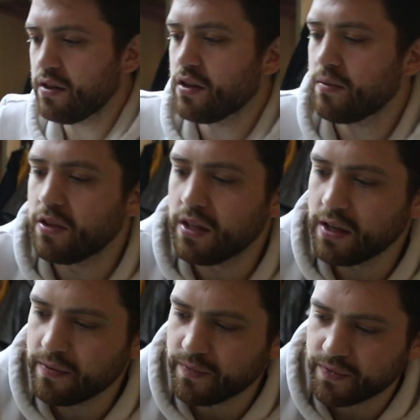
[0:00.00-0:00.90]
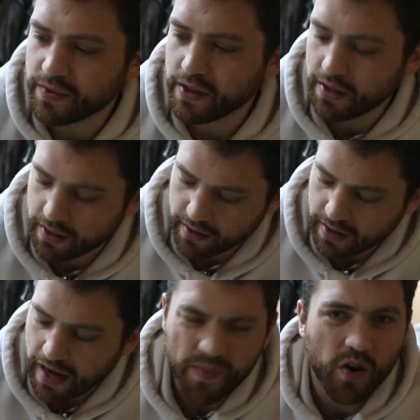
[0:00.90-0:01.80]
something. Yeah,
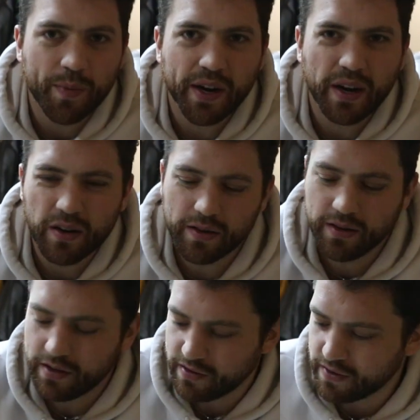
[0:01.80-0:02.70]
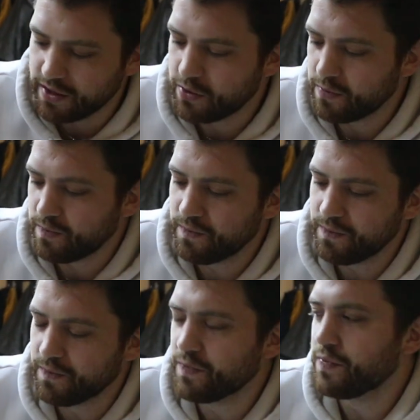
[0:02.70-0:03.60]
I'm hoping a lot in this video.
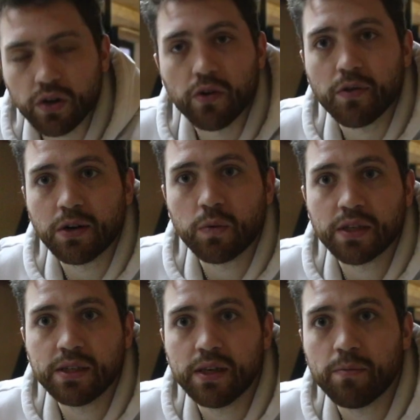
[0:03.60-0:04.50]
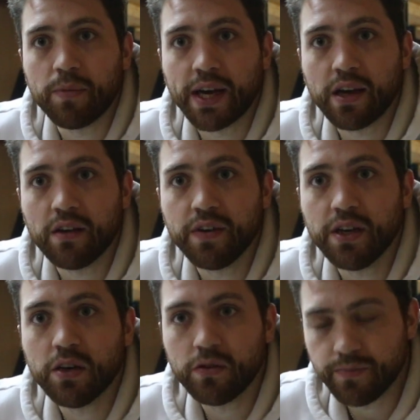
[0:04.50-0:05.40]
So that was the unpacking
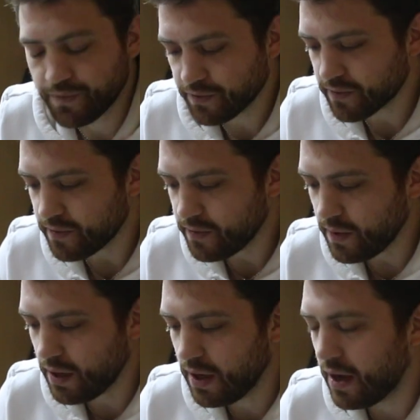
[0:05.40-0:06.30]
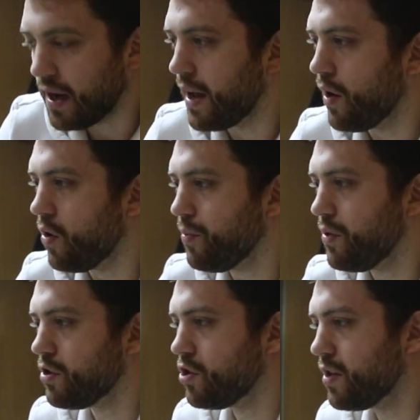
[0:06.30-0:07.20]
video. I hope
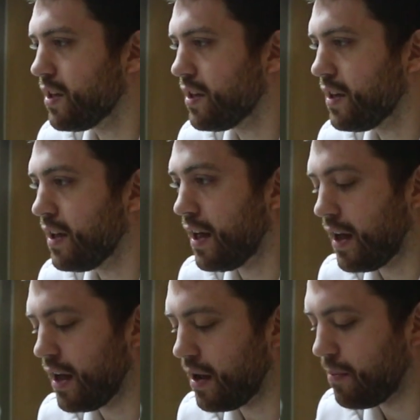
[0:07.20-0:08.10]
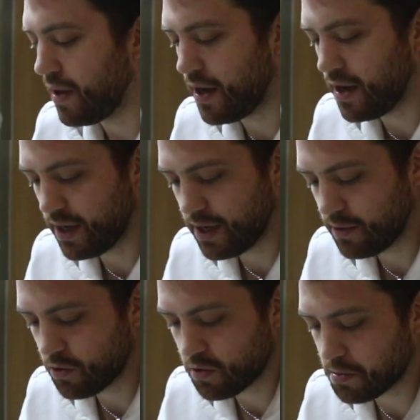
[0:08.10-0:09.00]
you enjoyed it. I
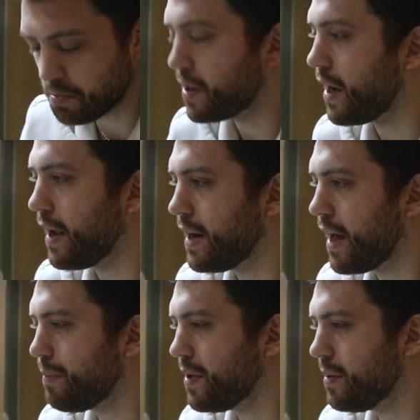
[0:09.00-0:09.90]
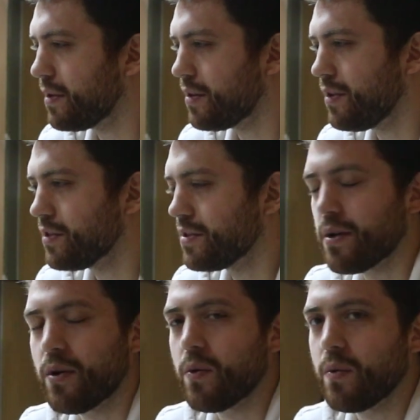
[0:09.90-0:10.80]
kinda happy, but
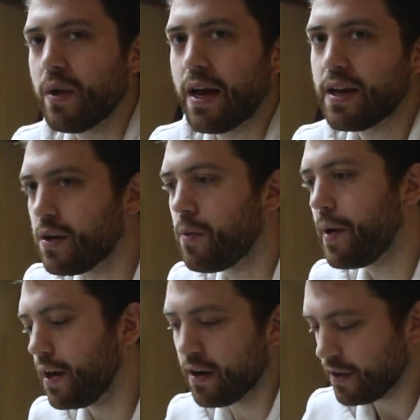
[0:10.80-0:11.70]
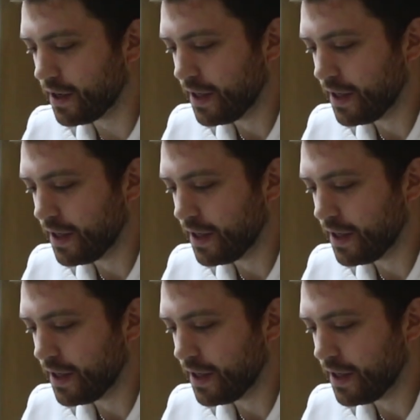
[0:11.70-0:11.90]
also like, oh my god,